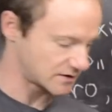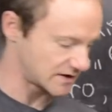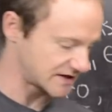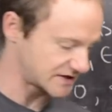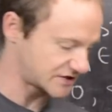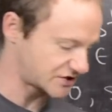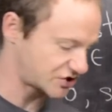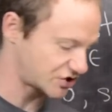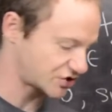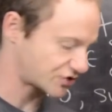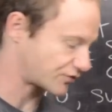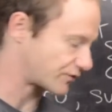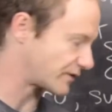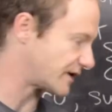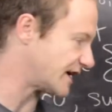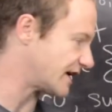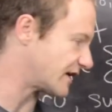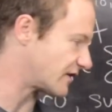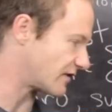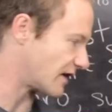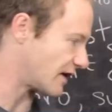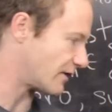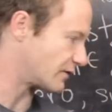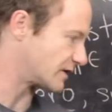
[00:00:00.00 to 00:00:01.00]
let's just
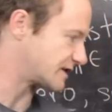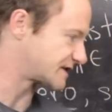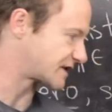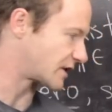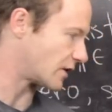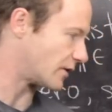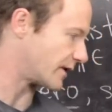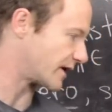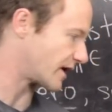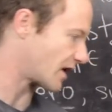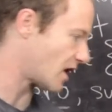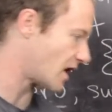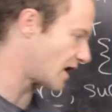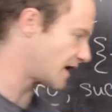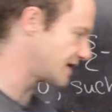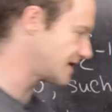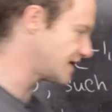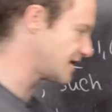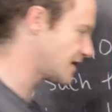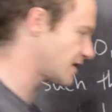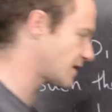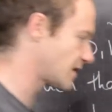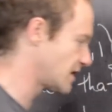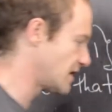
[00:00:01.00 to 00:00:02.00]
reiterate what's going on
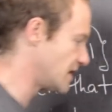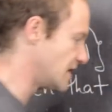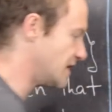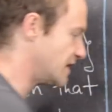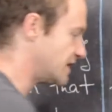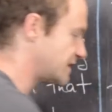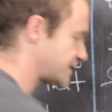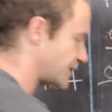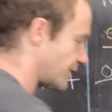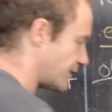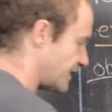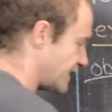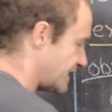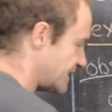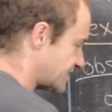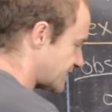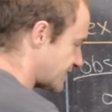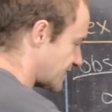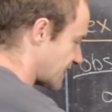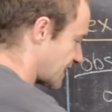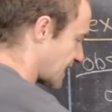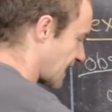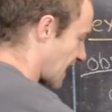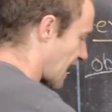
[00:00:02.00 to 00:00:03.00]
here. So these
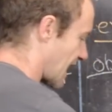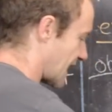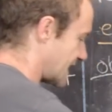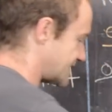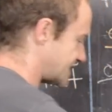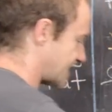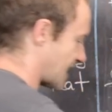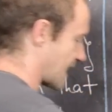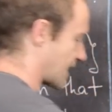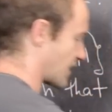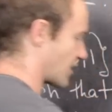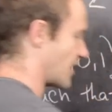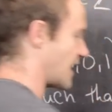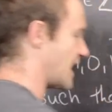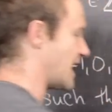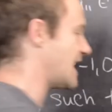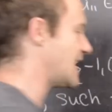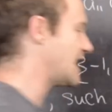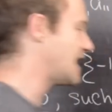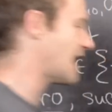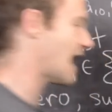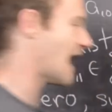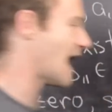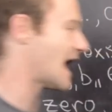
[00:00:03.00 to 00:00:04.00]
are the guys that are
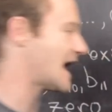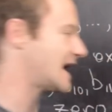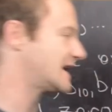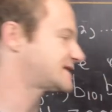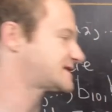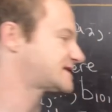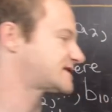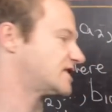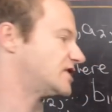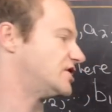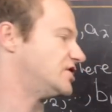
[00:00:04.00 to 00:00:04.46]
NS,